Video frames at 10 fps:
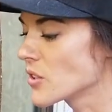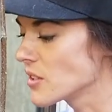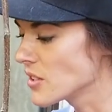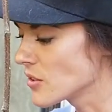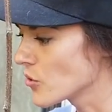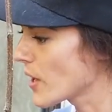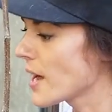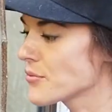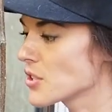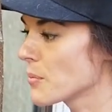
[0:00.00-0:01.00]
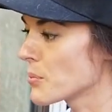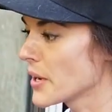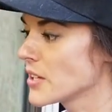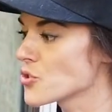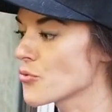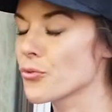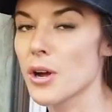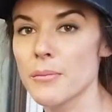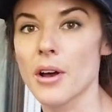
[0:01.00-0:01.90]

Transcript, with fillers: You would graft a branch